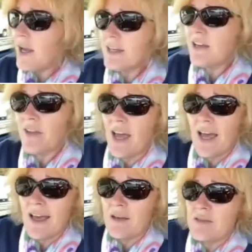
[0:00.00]
I never
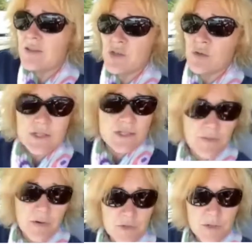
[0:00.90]
had students
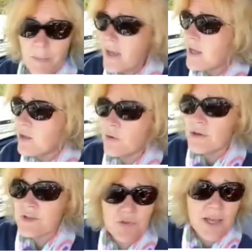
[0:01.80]
from Japan or
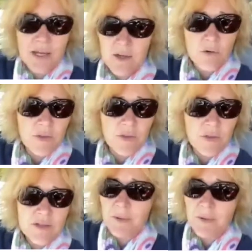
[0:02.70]
Australia or
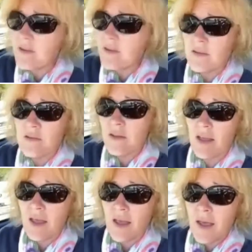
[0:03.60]
these places,
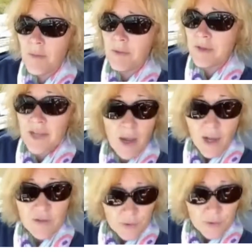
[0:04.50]
but now
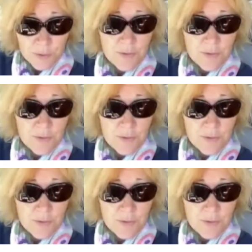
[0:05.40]
I do.